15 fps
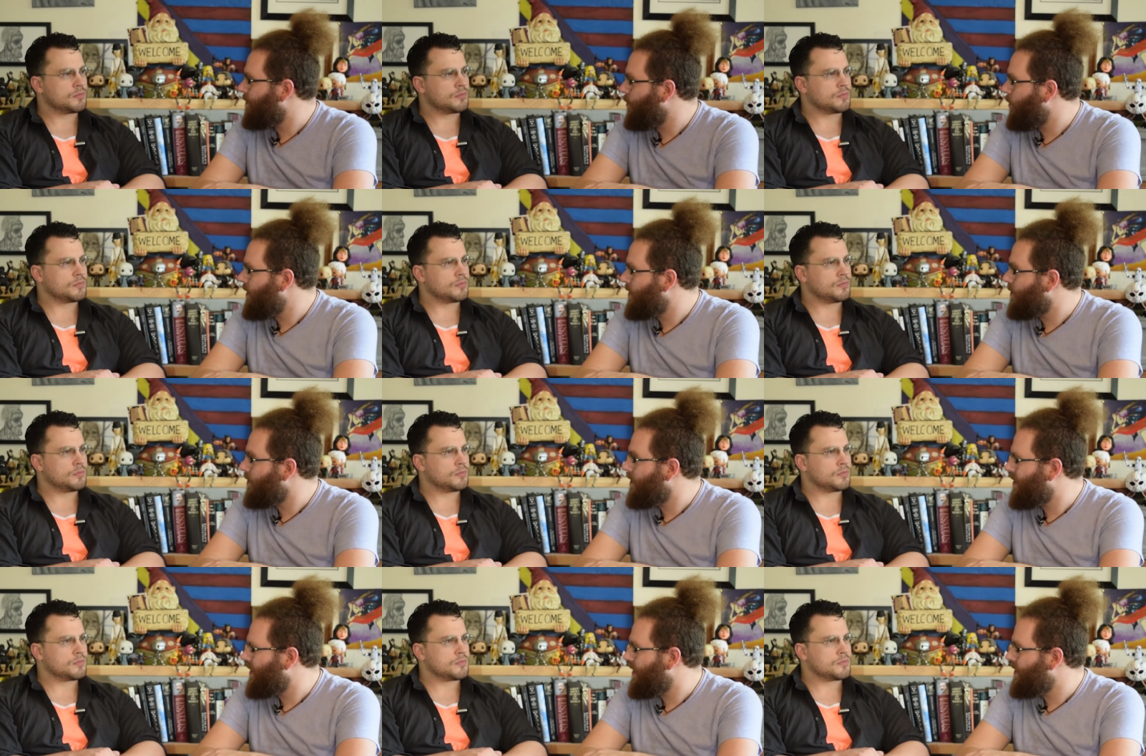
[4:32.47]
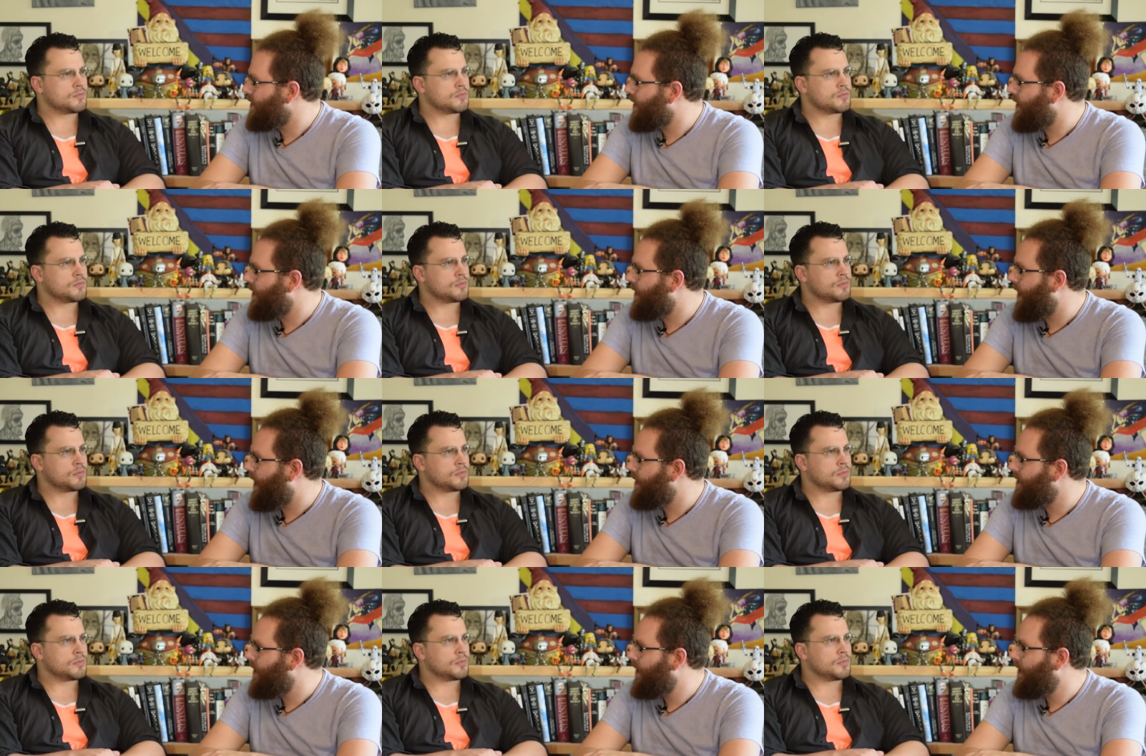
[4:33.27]
Speaker 1: from wizards, things like
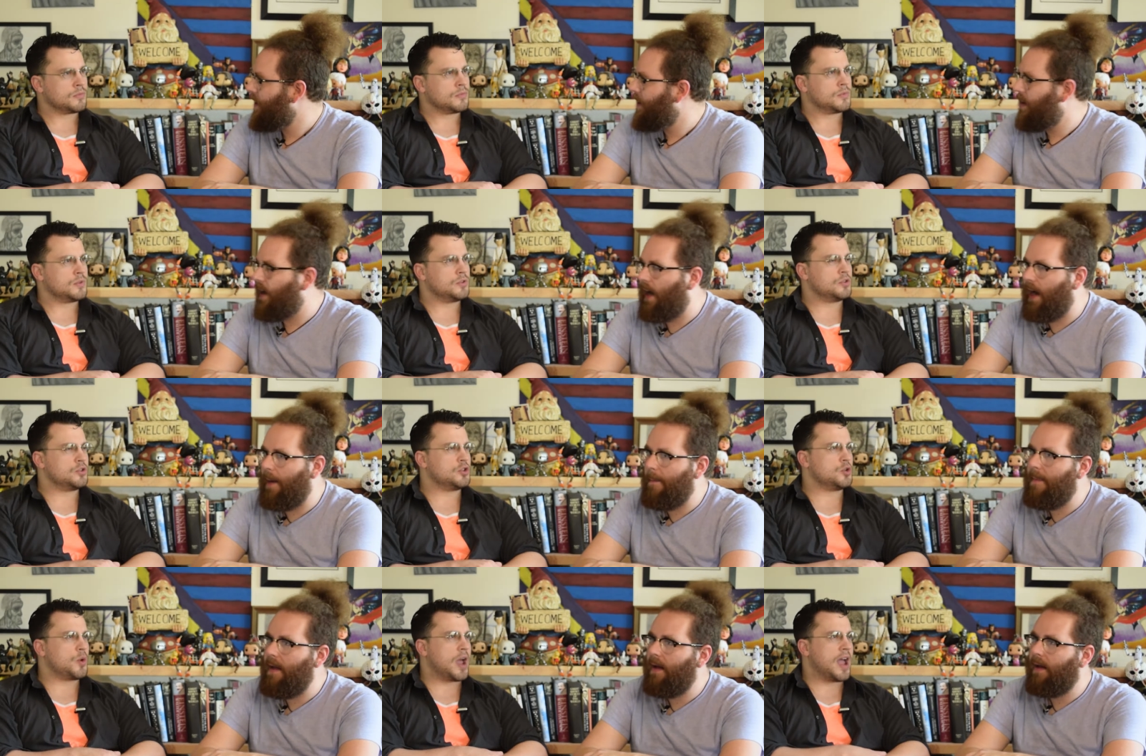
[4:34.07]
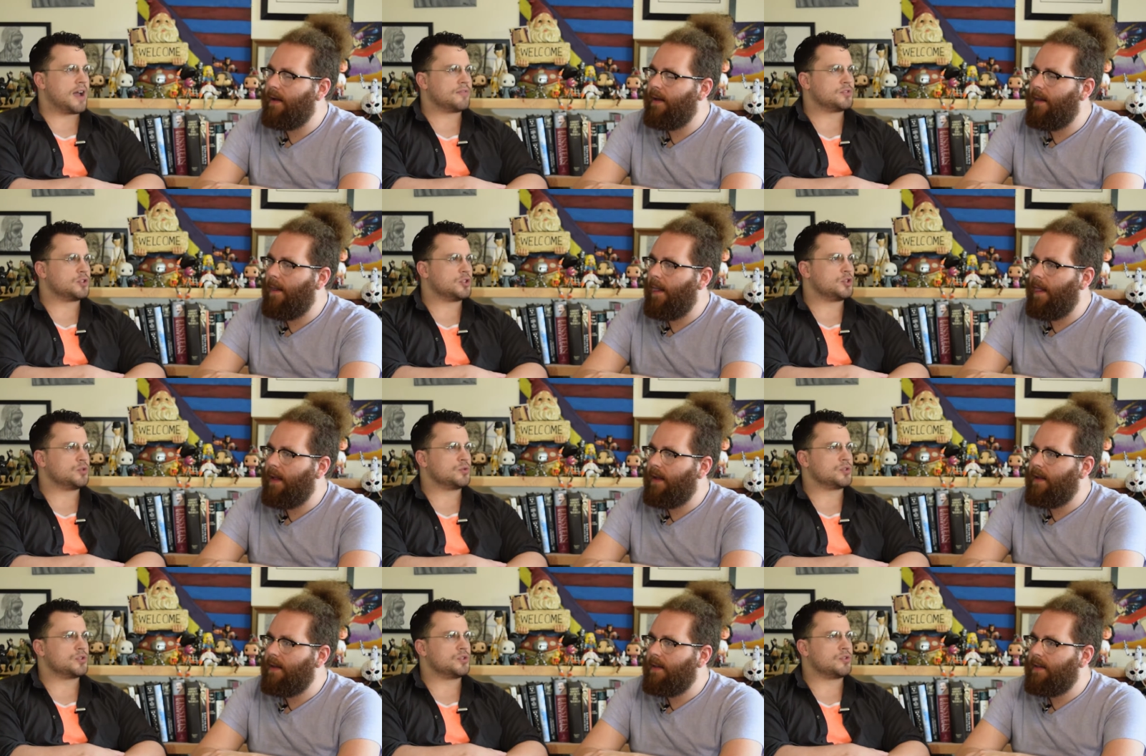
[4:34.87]
that.
Speaker 2: Um, Do you have to
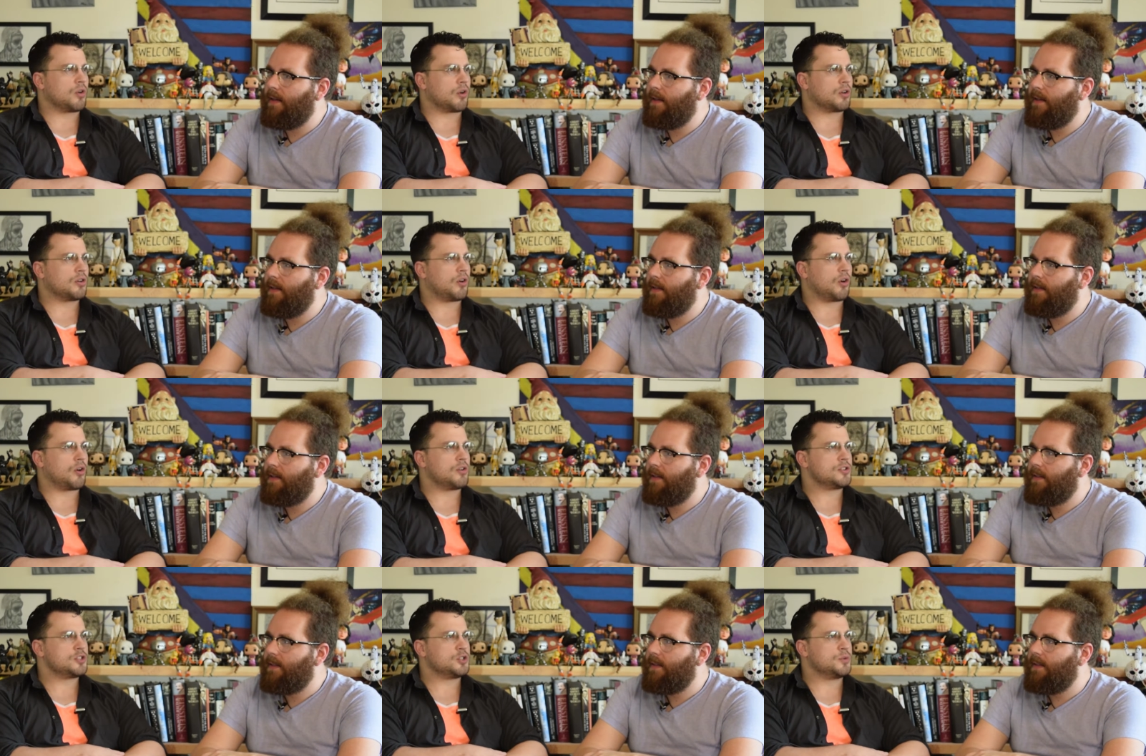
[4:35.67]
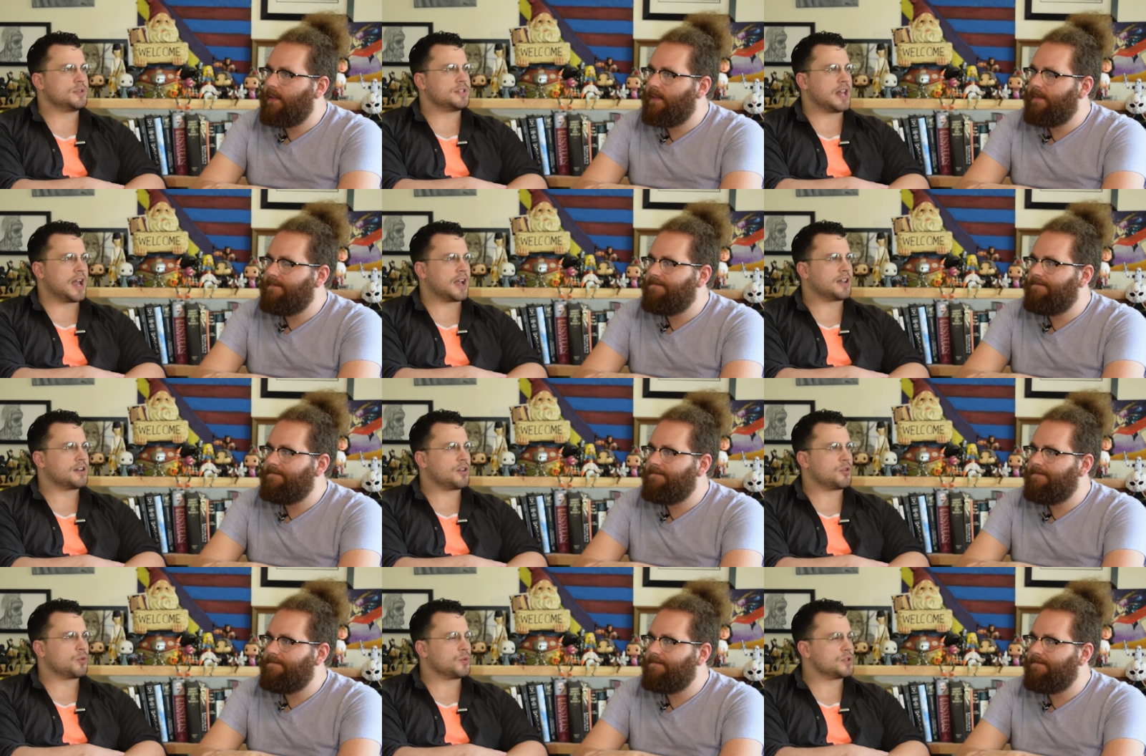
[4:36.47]
use dark arts to attack
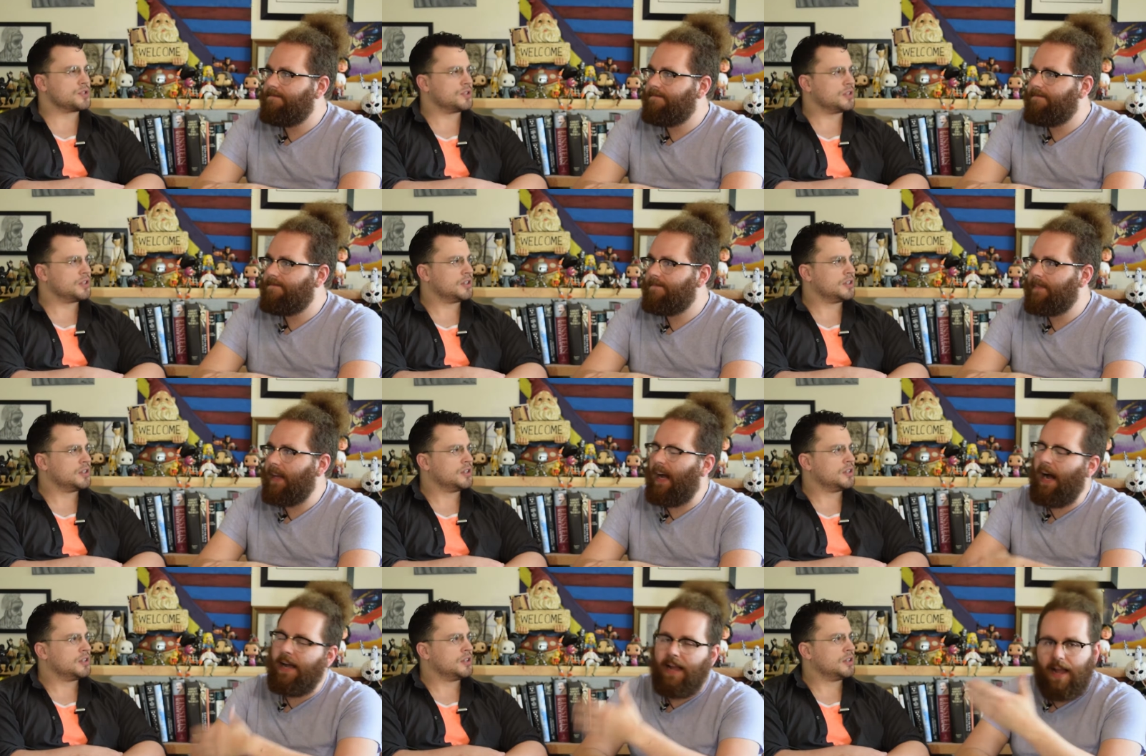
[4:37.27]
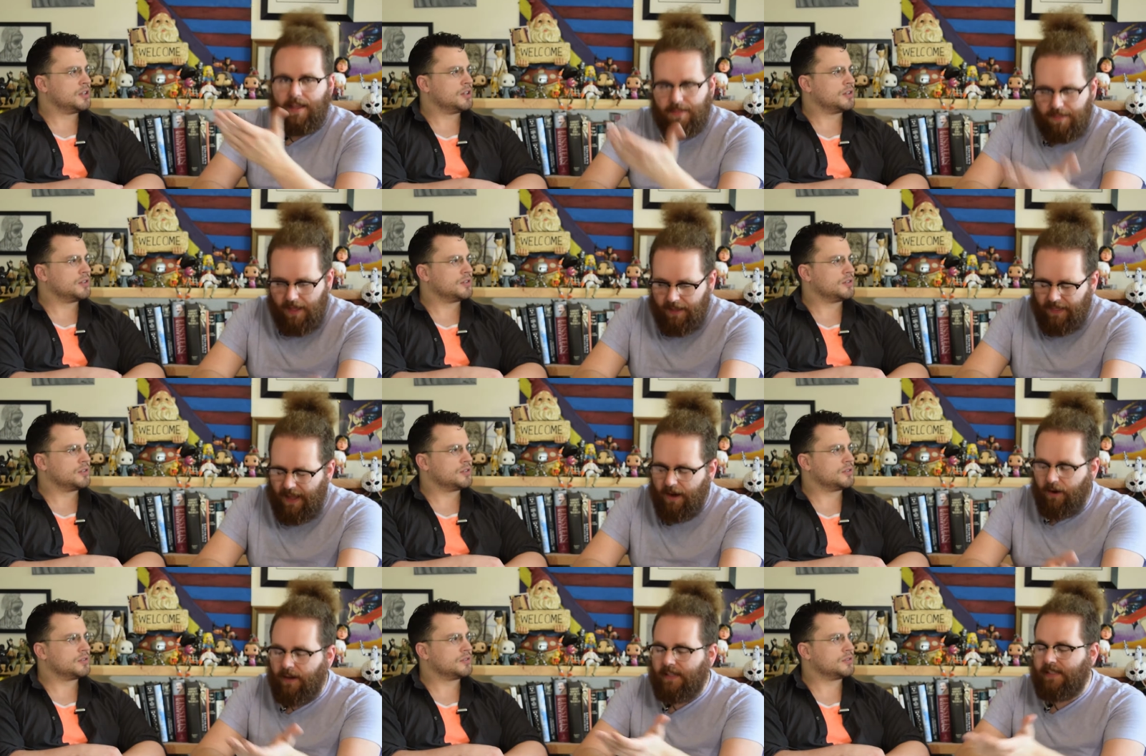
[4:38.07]
another wizard?
Speaker 1: I, I, think
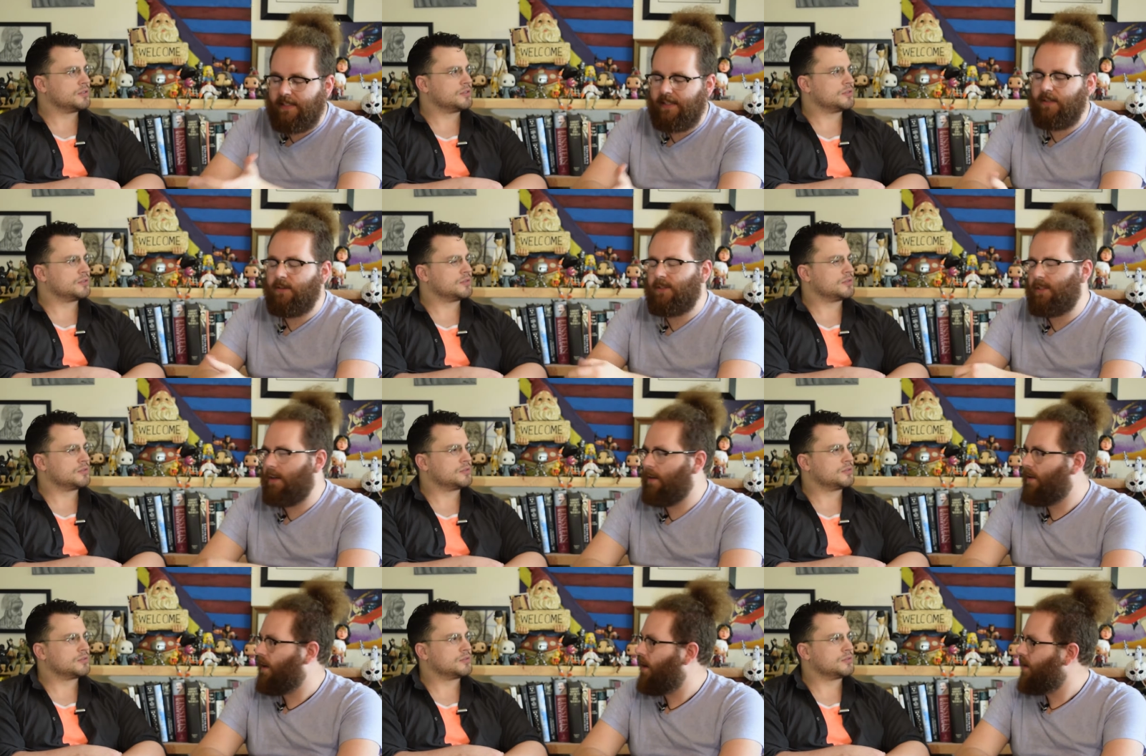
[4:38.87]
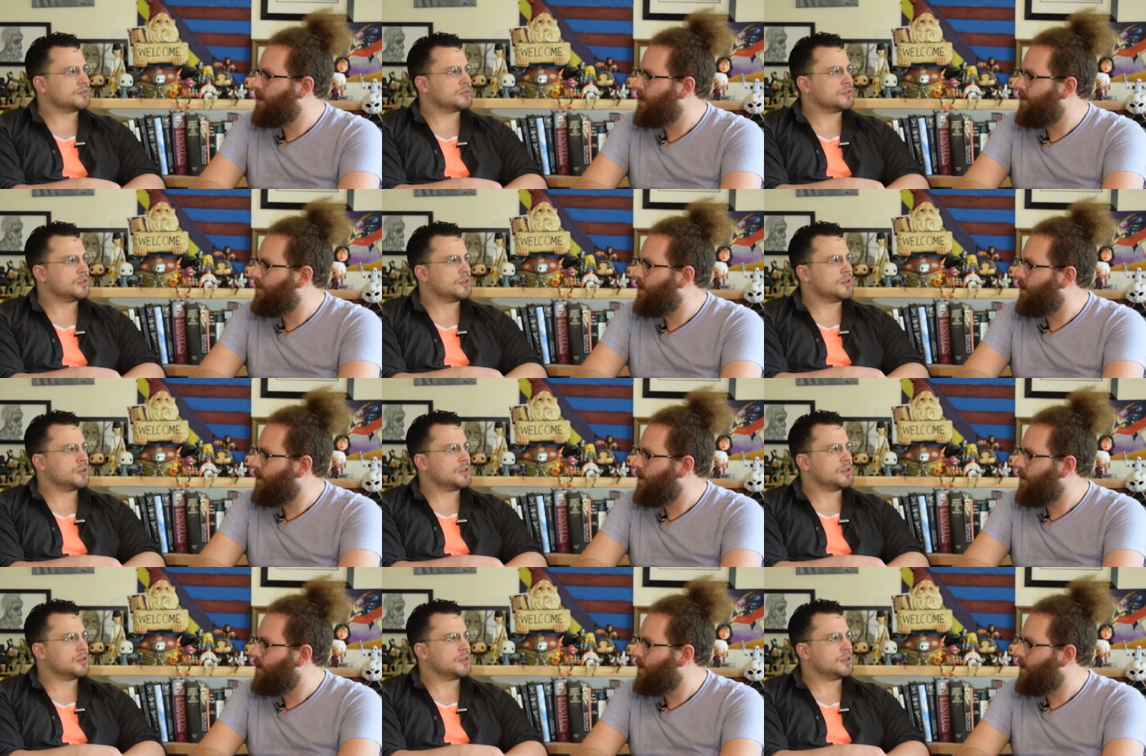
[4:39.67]
they are considered dark arts if you're